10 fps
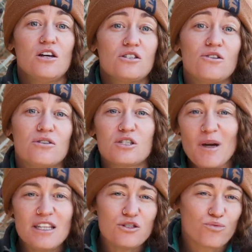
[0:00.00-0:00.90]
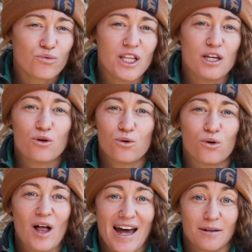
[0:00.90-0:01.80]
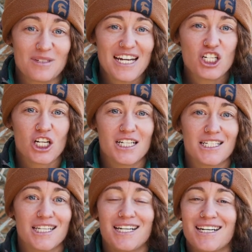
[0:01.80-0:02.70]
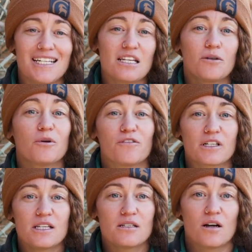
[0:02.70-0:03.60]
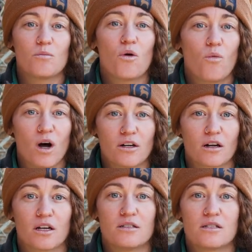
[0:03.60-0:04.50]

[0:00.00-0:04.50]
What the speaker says: So despite these really cool adaptations, it isn't a perfect system. Water can